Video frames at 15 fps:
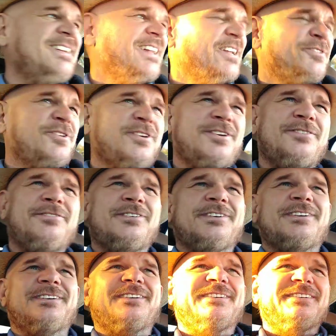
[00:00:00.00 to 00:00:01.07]
lots of
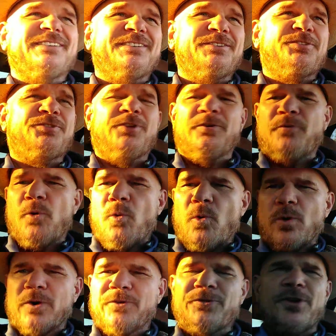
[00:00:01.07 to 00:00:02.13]
uh, Civil
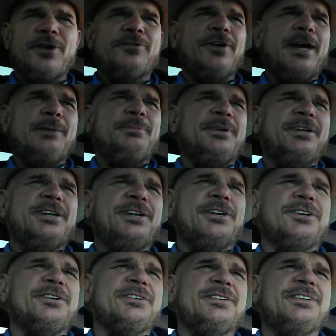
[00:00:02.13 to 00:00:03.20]
War stuff happened
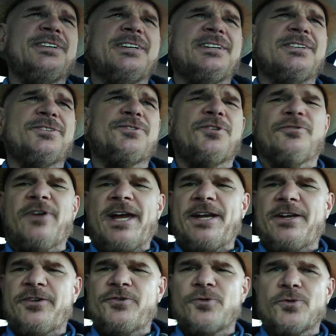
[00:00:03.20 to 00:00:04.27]
here, and uh,
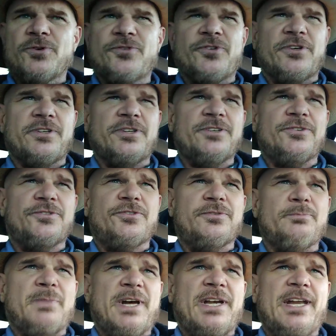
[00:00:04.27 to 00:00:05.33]
Savannah, Georgia is
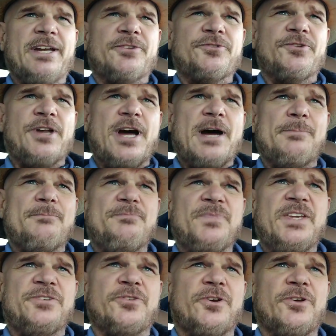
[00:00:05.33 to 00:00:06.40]
my next stop.
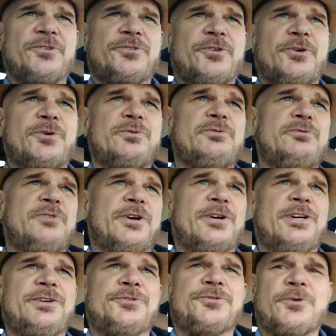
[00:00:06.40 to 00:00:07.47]
It's also
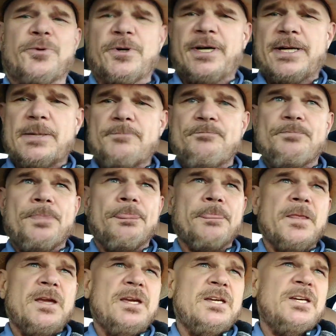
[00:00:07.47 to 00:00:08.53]
very historic.
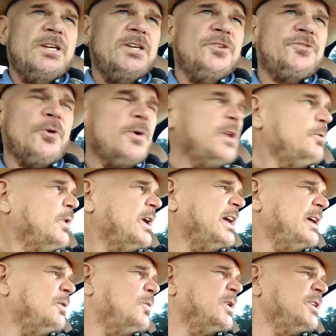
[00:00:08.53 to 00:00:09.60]
So
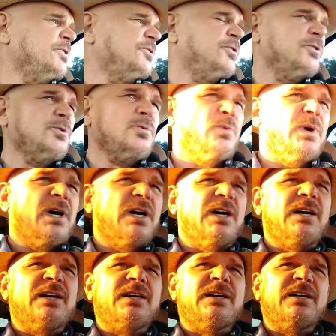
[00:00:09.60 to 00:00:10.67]
anyway, I wanted to
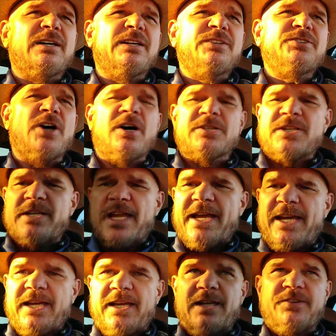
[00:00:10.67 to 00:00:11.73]
uh, talk
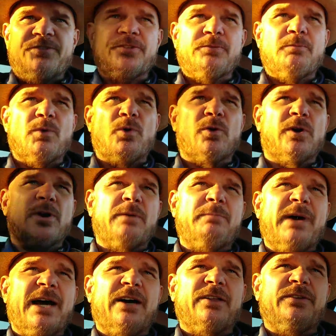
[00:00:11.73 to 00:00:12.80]
today some more
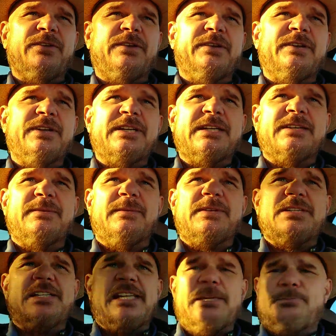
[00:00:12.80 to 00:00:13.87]
about
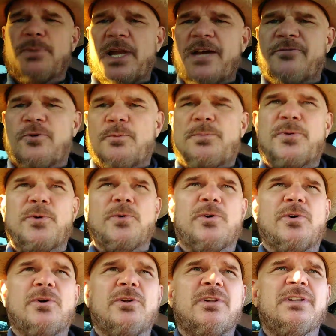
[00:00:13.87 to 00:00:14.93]
deep level
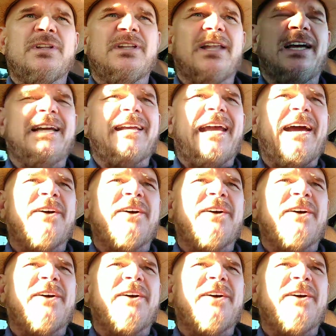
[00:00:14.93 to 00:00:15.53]
pool, like